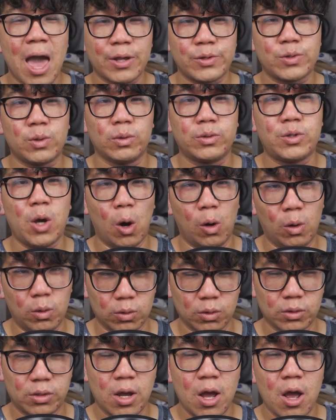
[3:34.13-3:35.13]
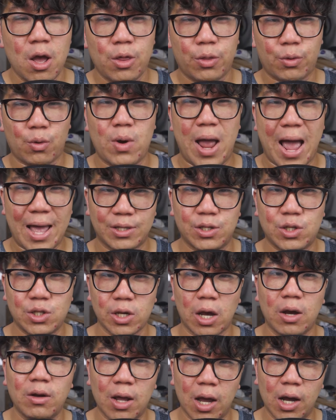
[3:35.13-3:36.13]
and it's all told through Han
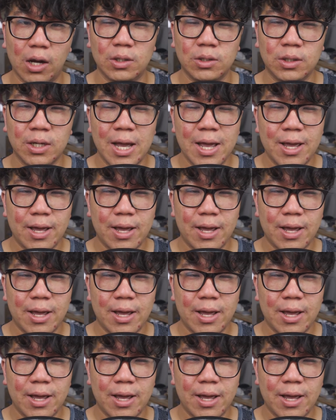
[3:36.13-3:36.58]
Solo,